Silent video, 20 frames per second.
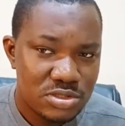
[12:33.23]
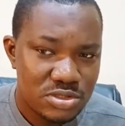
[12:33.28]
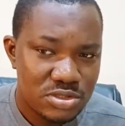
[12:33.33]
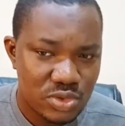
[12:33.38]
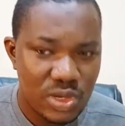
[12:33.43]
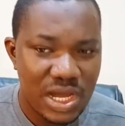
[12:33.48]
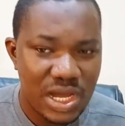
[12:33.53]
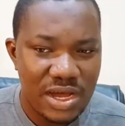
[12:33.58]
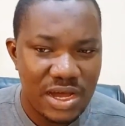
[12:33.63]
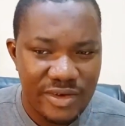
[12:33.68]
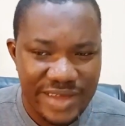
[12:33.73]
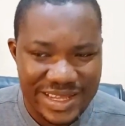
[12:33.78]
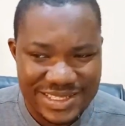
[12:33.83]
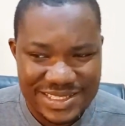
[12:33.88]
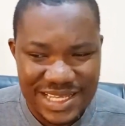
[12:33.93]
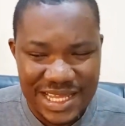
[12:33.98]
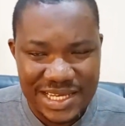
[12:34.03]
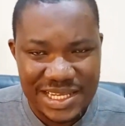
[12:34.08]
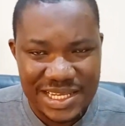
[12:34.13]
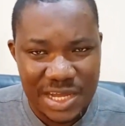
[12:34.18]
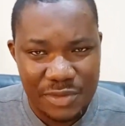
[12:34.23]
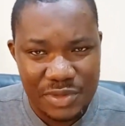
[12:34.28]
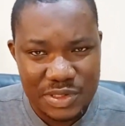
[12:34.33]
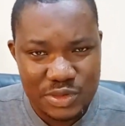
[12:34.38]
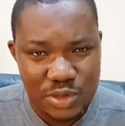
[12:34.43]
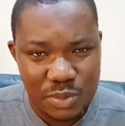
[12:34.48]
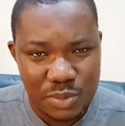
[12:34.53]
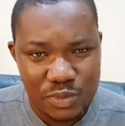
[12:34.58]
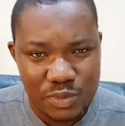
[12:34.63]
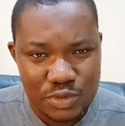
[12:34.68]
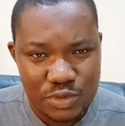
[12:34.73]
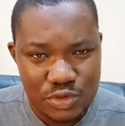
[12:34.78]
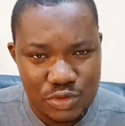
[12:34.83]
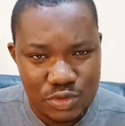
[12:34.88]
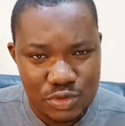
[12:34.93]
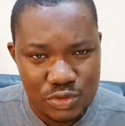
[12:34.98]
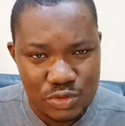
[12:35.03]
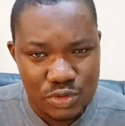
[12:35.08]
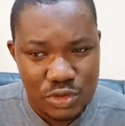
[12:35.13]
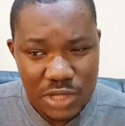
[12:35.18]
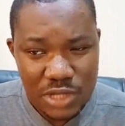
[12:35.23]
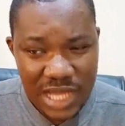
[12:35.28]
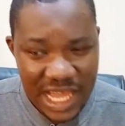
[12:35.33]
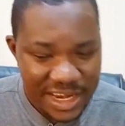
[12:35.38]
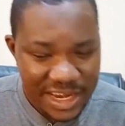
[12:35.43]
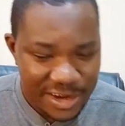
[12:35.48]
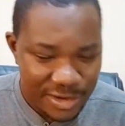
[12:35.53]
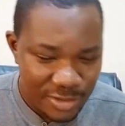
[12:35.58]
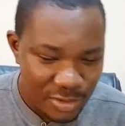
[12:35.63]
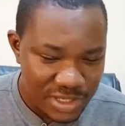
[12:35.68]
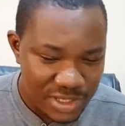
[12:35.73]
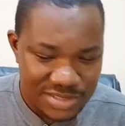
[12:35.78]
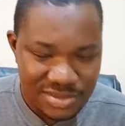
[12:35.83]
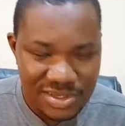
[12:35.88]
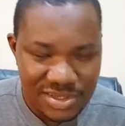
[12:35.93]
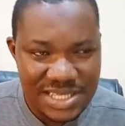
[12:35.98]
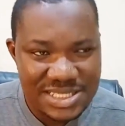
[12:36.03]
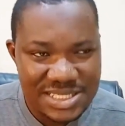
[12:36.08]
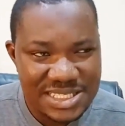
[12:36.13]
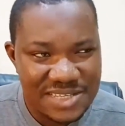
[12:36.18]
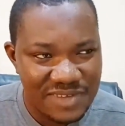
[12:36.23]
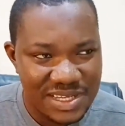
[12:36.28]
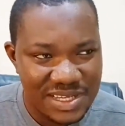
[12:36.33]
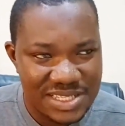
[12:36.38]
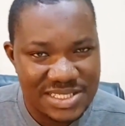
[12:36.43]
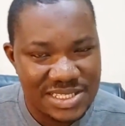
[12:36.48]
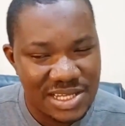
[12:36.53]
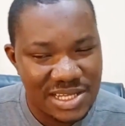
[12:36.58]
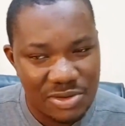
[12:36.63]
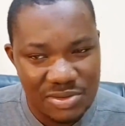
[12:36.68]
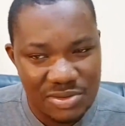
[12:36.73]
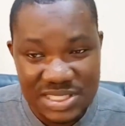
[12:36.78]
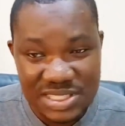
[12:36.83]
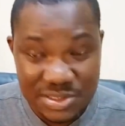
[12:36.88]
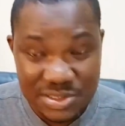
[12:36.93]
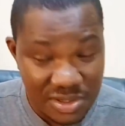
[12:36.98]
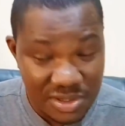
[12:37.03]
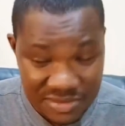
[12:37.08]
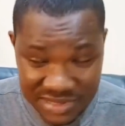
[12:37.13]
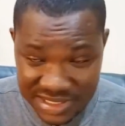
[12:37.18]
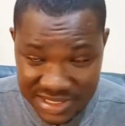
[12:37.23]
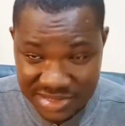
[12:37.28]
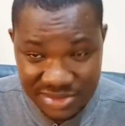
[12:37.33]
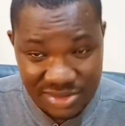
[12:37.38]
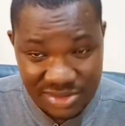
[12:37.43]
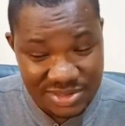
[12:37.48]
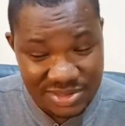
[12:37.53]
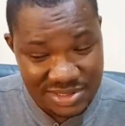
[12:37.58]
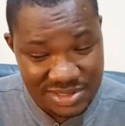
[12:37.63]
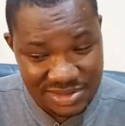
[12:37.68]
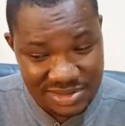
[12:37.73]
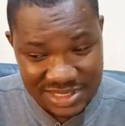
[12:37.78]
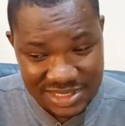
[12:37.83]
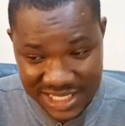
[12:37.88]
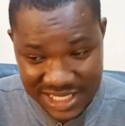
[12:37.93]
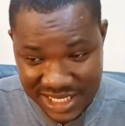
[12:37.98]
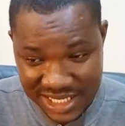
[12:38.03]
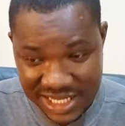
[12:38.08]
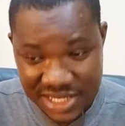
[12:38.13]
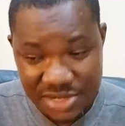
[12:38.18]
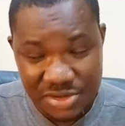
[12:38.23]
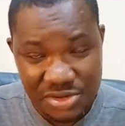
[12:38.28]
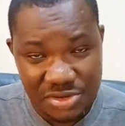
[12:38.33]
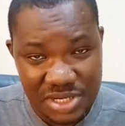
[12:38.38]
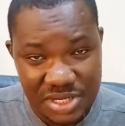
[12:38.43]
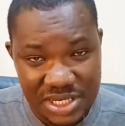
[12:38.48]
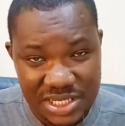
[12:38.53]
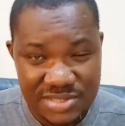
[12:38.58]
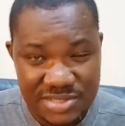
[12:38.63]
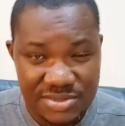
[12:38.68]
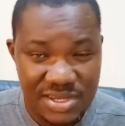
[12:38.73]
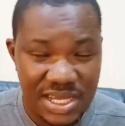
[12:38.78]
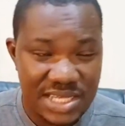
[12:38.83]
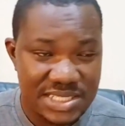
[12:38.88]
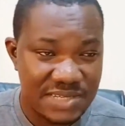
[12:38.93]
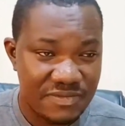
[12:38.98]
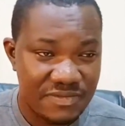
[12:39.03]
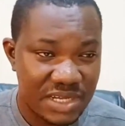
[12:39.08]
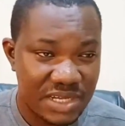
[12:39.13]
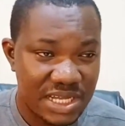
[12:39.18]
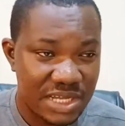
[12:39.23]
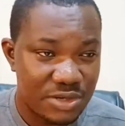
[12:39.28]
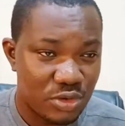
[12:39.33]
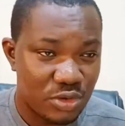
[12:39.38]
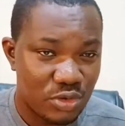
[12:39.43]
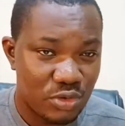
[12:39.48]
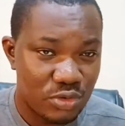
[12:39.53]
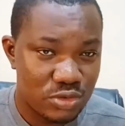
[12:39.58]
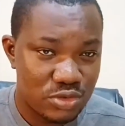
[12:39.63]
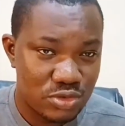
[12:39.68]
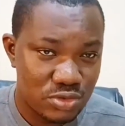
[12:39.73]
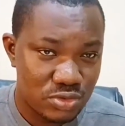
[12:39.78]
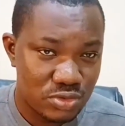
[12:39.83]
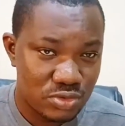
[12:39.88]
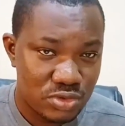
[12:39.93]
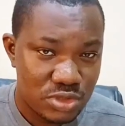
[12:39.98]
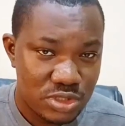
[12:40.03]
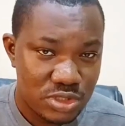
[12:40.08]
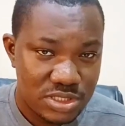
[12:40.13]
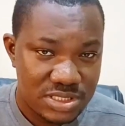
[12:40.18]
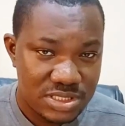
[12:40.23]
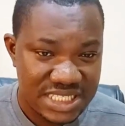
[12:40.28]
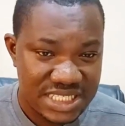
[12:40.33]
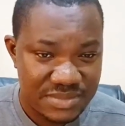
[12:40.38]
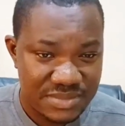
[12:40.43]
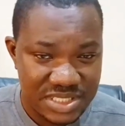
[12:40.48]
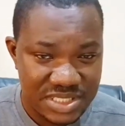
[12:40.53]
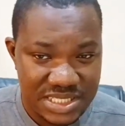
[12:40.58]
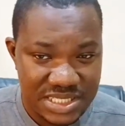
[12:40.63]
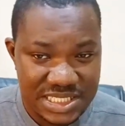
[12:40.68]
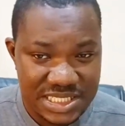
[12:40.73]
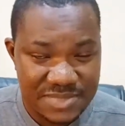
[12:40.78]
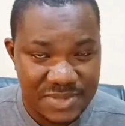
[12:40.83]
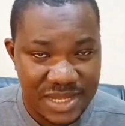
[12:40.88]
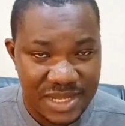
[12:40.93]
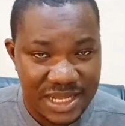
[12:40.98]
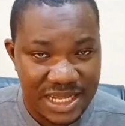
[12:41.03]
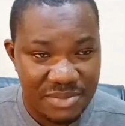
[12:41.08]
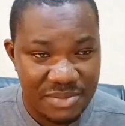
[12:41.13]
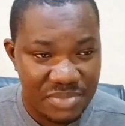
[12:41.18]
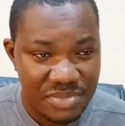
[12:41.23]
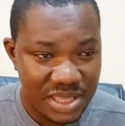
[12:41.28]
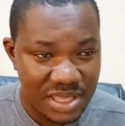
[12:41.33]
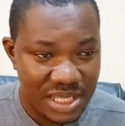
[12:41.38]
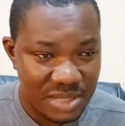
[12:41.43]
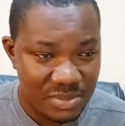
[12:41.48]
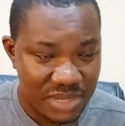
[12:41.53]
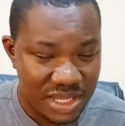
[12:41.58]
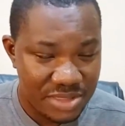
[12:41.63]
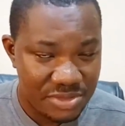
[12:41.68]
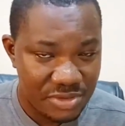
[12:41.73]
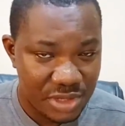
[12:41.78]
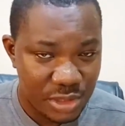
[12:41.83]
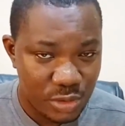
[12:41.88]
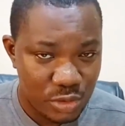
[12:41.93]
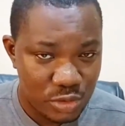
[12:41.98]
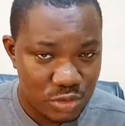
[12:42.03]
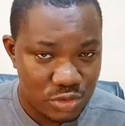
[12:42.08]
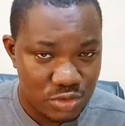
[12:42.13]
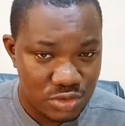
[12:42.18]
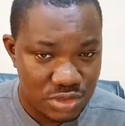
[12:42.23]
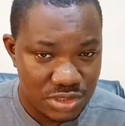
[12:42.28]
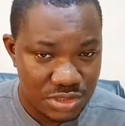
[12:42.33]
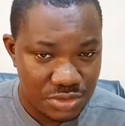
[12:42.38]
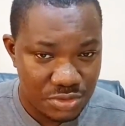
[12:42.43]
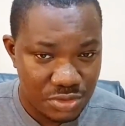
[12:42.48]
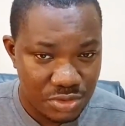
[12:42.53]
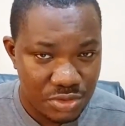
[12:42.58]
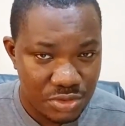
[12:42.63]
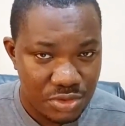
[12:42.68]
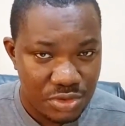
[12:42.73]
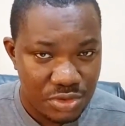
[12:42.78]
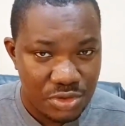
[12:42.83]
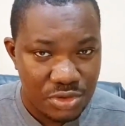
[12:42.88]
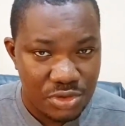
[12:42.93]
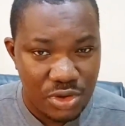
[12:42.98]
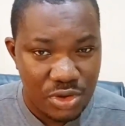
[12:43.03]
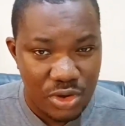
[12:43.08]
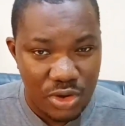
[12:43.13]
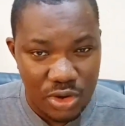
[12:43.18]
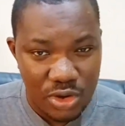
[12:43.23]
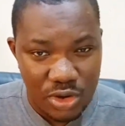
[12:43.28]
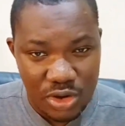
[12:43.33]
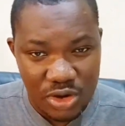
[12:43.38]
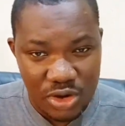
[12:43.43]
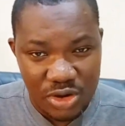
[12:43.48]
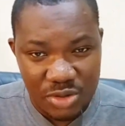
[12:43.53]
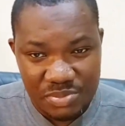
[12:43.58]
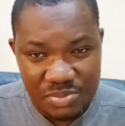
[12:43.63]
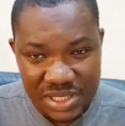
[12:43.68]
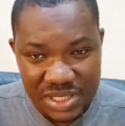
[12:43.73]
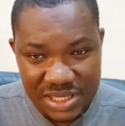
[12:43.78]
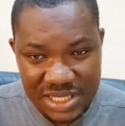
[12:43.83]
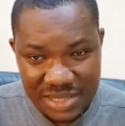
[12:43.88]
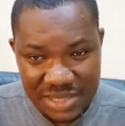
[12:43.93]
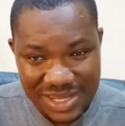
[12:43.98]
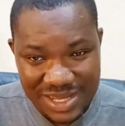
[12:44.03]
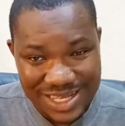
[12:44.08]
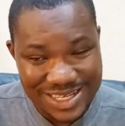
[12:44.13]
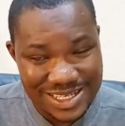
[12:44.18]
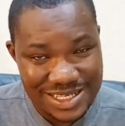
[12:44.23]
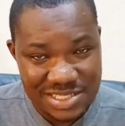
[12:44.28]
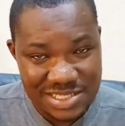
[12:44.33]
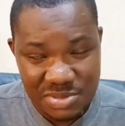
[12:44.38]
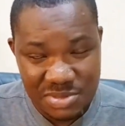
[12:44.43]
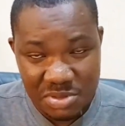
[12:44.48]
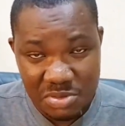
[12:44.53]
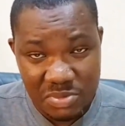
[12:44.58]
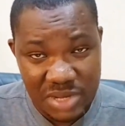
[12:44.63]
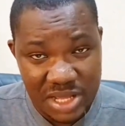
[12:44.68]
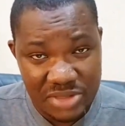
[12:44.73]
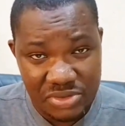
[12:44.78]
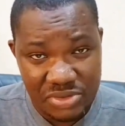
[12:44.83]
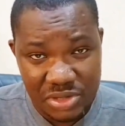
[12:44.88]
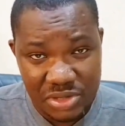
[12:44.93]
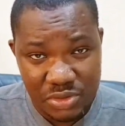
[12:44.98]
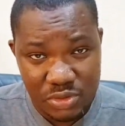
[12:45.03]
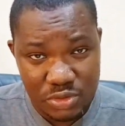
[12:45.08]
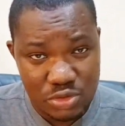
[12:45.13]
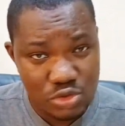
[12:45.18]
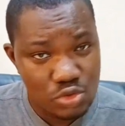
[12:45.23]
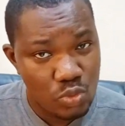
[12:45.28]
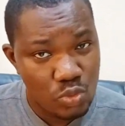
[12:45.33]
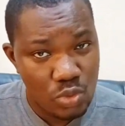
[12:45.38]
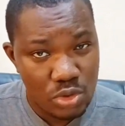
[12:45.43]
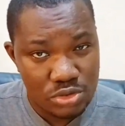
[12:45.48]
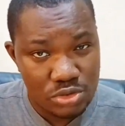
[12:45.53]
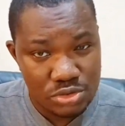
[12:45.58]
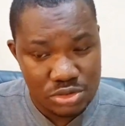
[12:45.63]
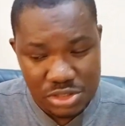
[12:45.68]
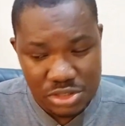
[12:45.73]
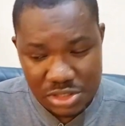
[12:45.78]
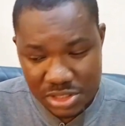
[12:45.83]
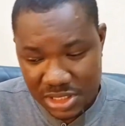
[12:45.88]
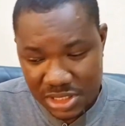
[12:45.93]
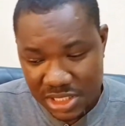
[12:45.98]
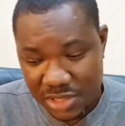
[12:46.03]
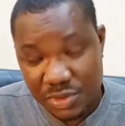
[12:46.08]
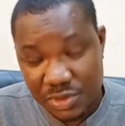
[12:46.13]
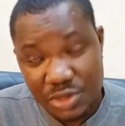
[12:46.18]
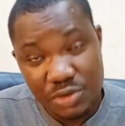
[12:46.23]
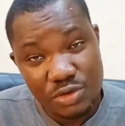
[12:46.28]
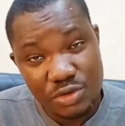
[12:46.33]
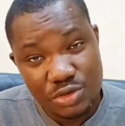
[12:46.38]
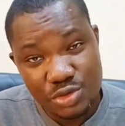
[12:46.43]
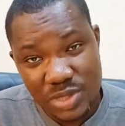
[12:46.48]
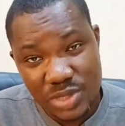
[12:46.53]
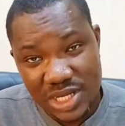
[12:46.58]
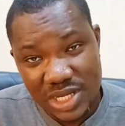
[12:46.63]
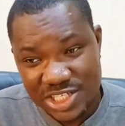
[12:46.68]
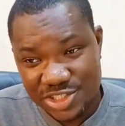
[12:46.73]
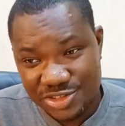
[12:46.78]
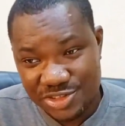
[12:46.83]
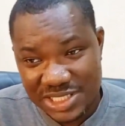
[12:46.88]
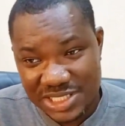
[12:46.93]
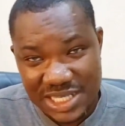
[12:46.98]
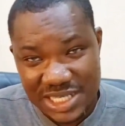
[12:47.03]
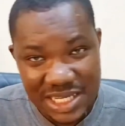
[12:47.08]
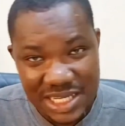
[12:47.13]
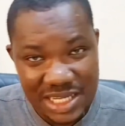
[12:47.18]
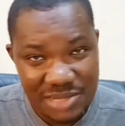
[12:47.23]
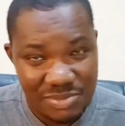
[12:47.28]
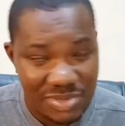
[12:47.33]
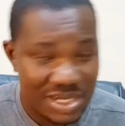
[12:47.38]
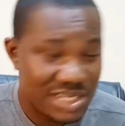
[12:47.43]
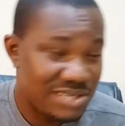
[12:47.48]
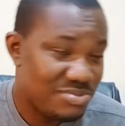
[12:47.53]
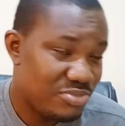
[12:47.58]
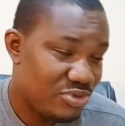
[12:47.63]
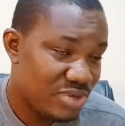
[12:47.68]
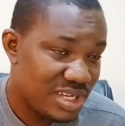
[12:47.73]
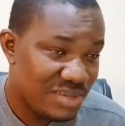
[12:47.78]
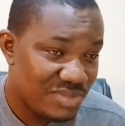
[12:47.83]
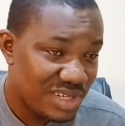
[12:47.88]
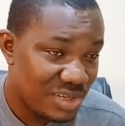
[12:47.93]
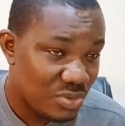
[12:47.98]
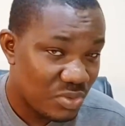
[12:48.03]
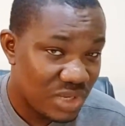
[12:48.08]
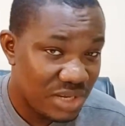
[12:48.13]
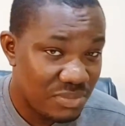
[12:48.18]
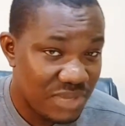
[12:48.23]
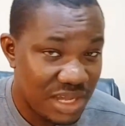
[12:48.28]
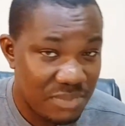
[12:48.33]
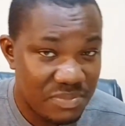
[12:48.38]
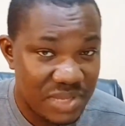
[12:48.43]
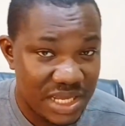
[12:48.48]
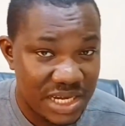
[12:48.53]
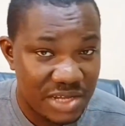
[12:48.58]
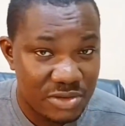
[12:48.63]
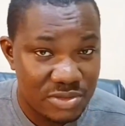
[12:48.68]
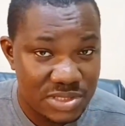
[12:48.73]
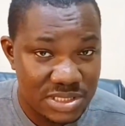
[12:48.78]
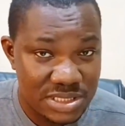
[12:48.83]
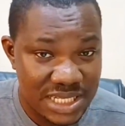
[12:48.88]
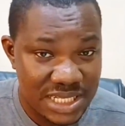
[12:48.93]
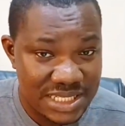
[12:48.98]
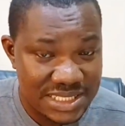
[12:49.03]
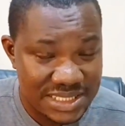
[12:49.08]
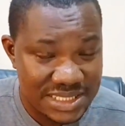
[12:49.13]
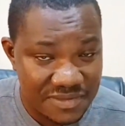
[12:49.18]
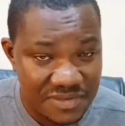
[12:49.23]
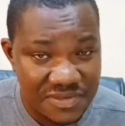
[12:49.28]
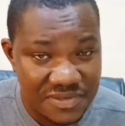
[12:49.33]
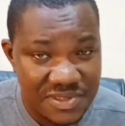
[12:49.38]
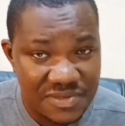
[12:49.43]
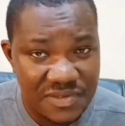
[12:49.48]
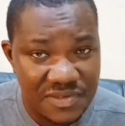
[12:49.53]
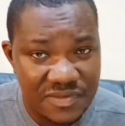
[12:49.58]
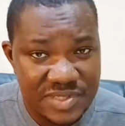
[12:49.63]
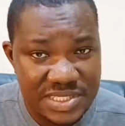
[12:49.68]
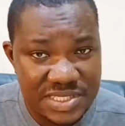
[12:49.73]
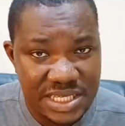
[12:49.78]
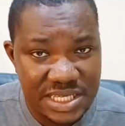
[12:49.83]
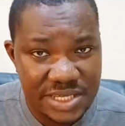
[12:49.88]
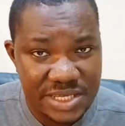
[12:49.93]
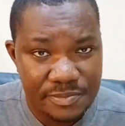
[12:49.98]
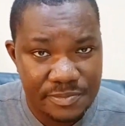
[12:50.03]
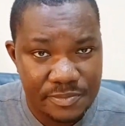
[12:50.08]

So how exactly are we supposed to? I know it's not as if us now. It's not the hand already. It's not as if we cannot go to St. James's Park and beat them by 3 goals to 0, or beat them at least maybe by 3 goals to 1. Then we go to extra time and probably win by penalty. That's the 50-50 game.